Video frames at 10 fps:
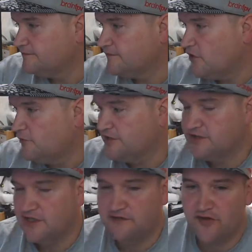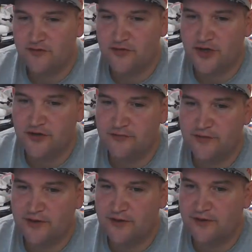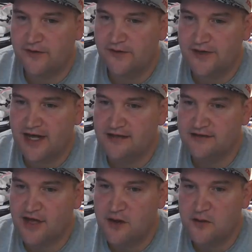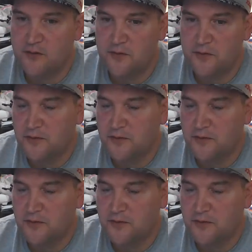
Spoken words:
Hope your seafoam will coat it with all that snow.